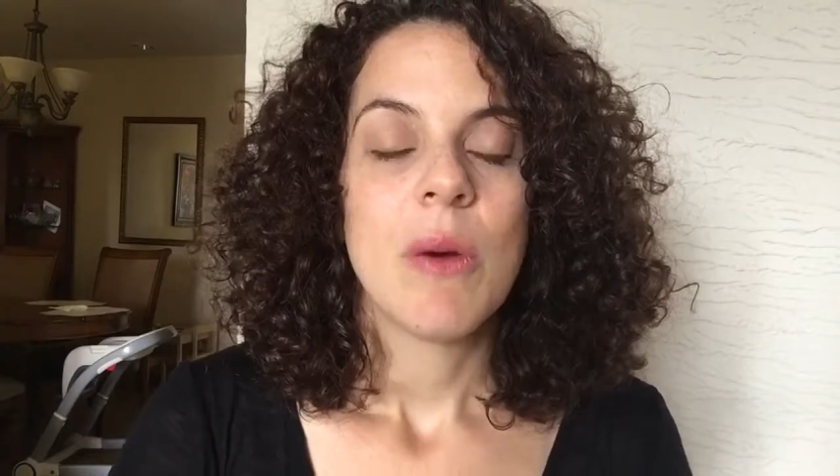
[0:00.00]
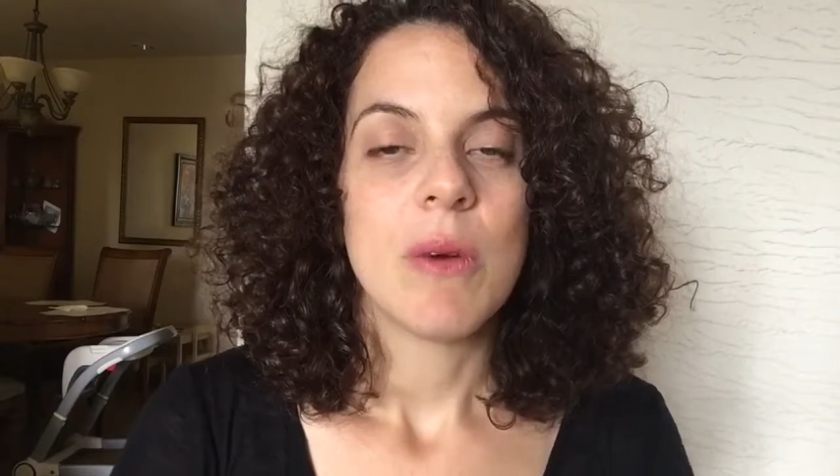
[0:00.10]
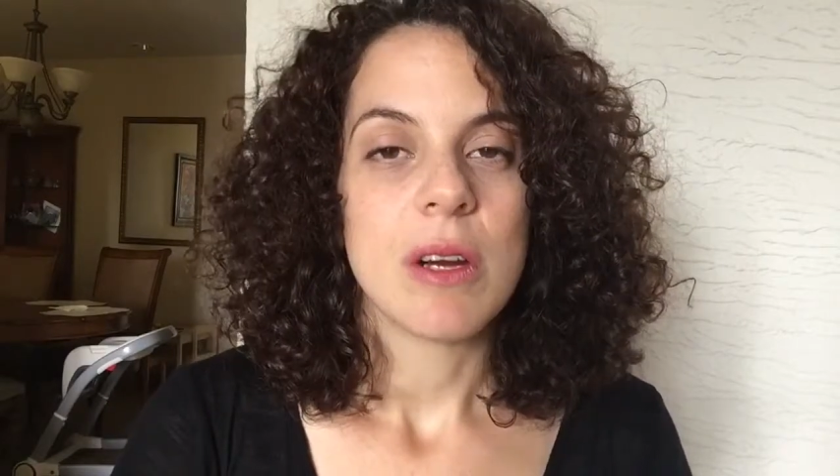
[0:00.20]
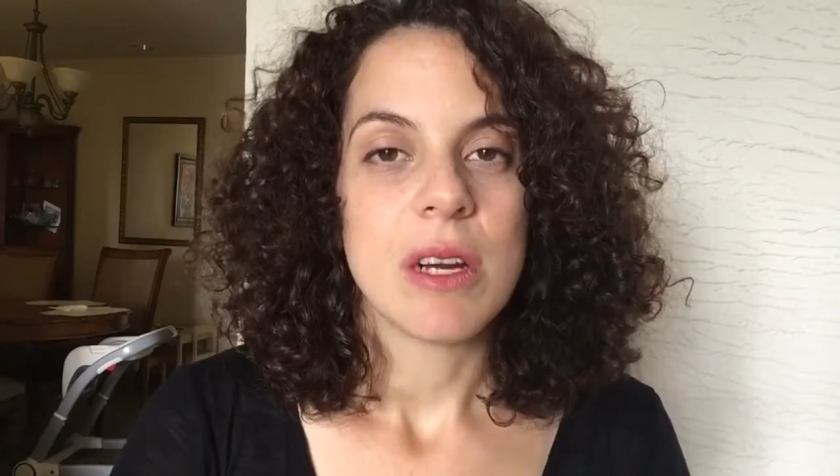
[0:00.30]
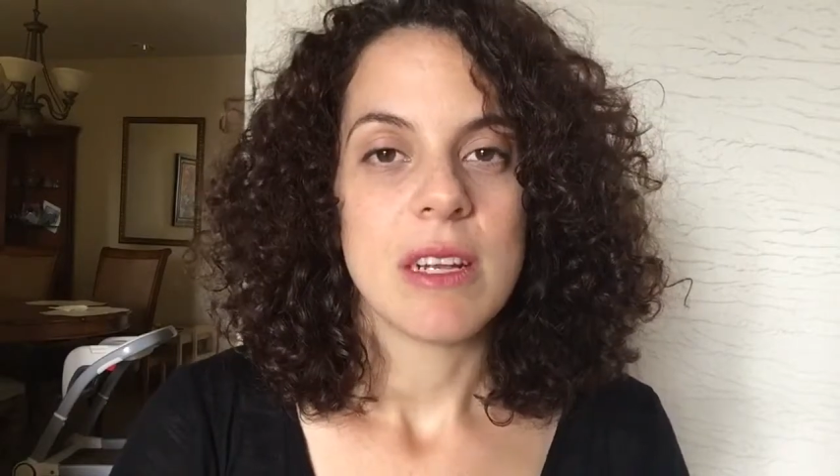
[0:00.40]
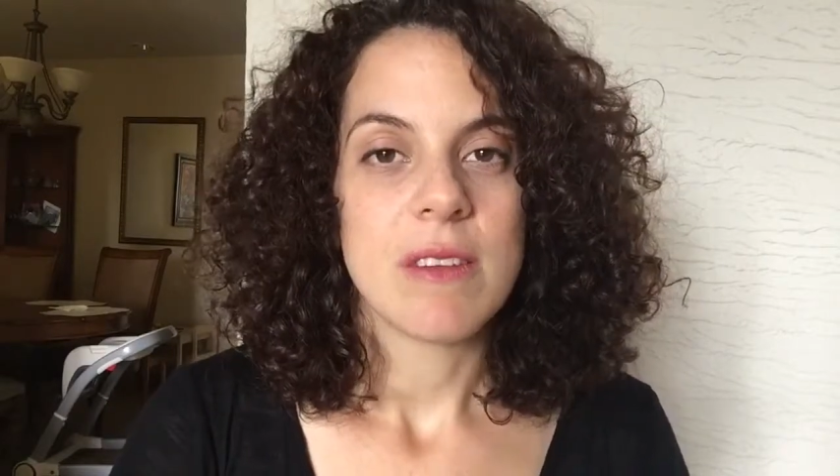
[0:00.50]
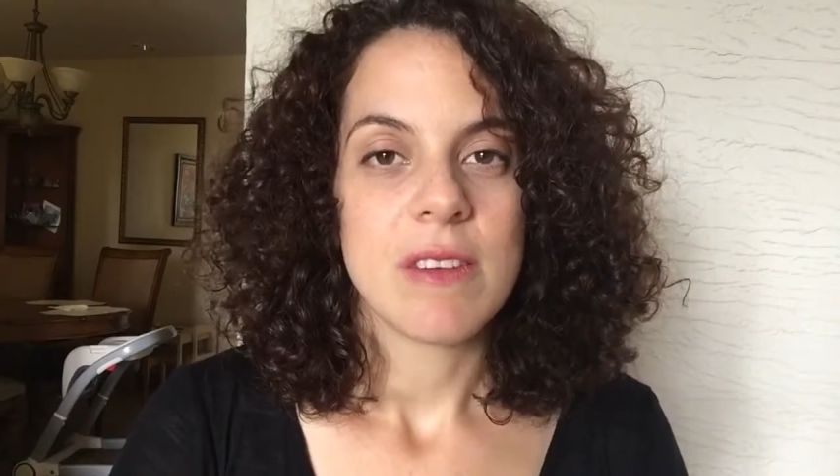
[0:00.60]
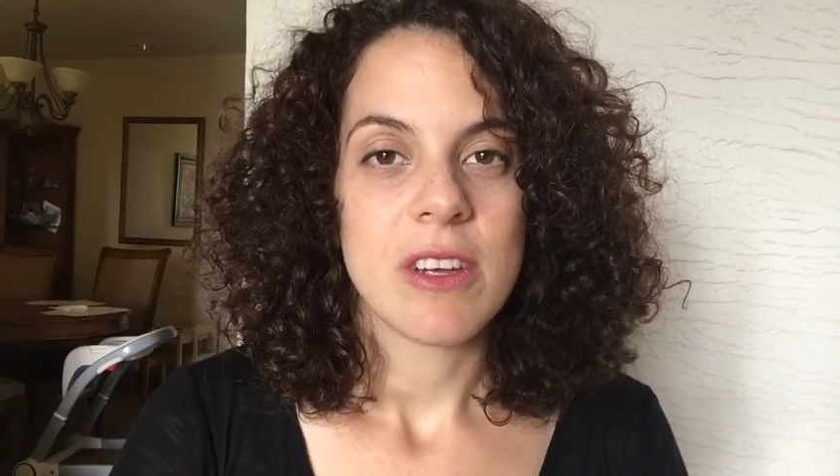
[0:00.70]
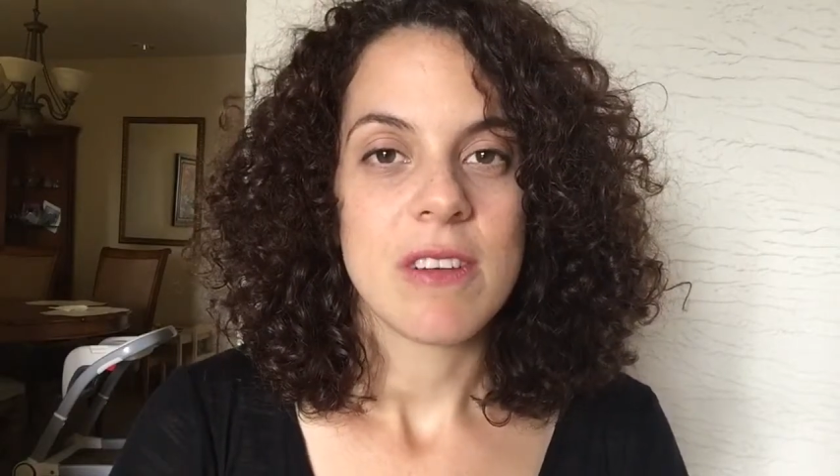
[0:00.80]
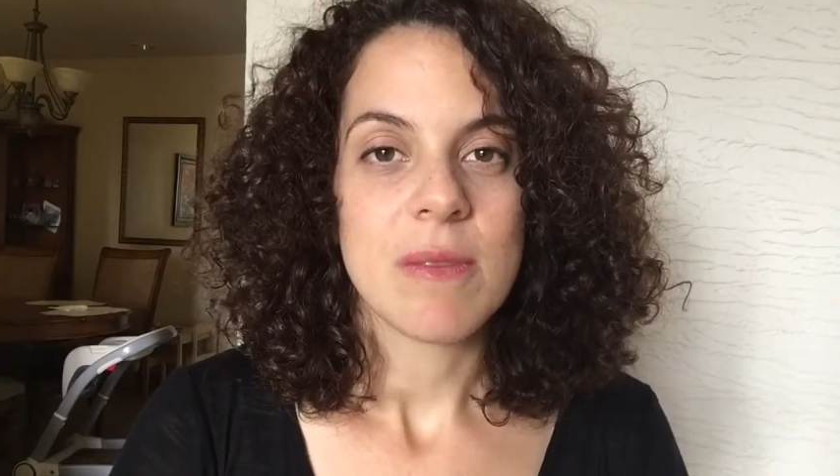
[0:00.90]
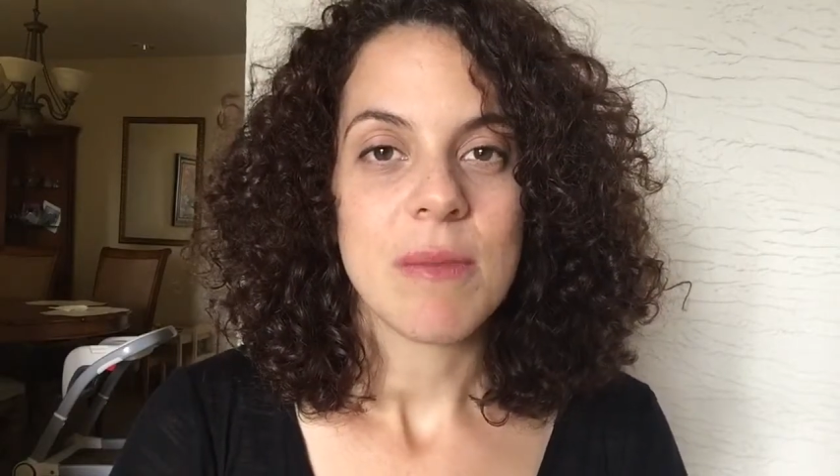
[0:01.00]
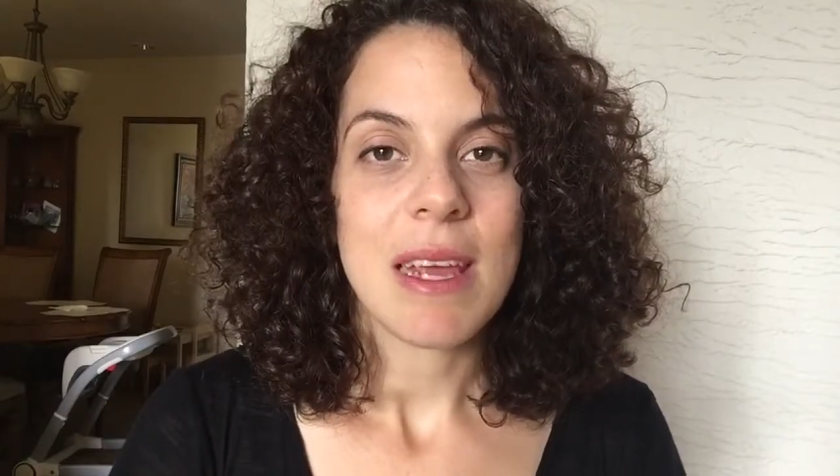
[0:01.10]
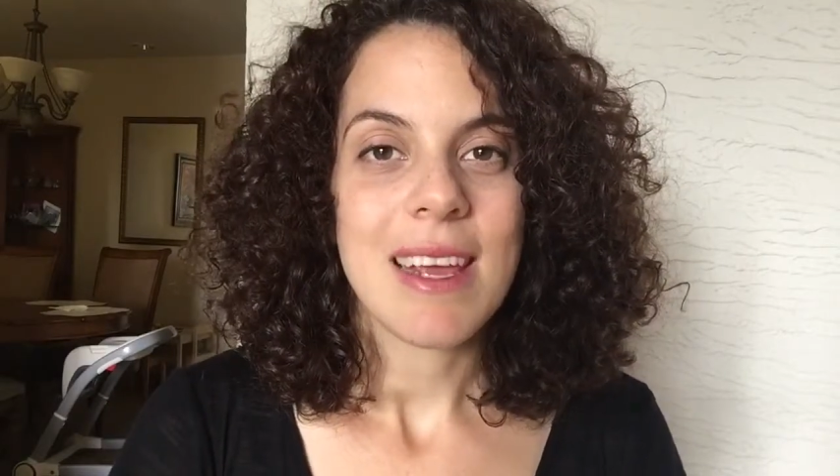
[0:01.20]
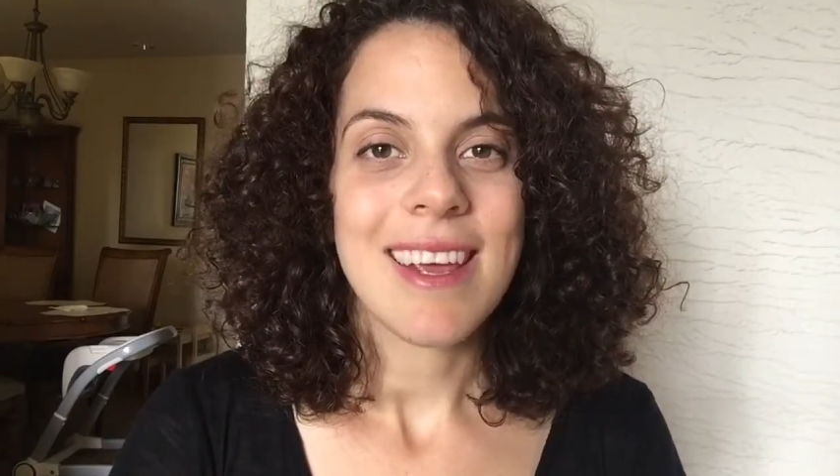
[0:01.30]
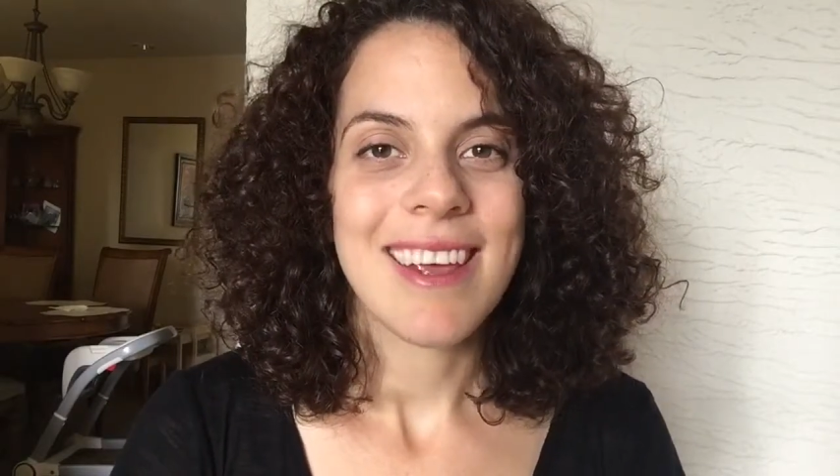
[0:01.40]
where it's just
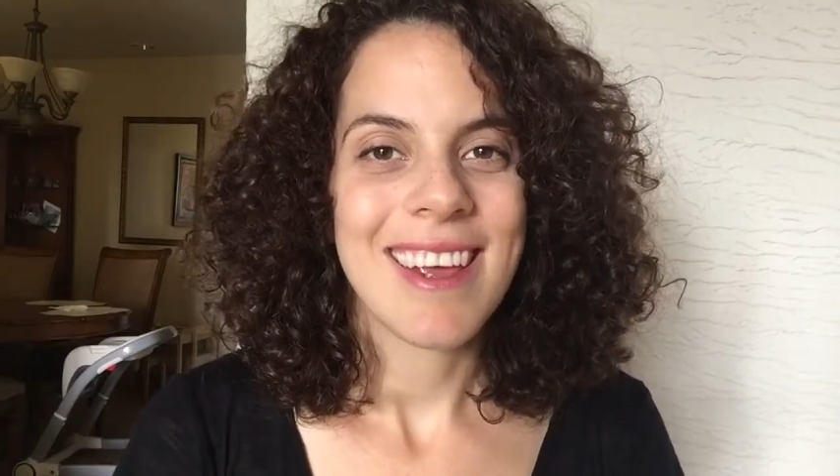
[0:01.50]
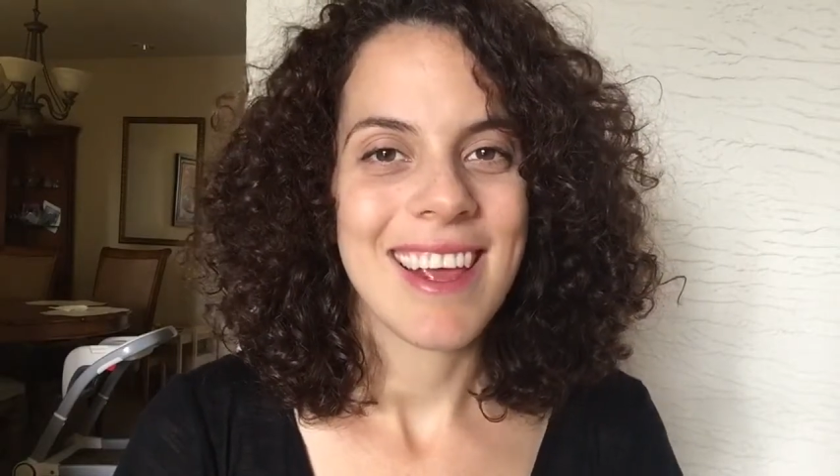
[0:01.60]
me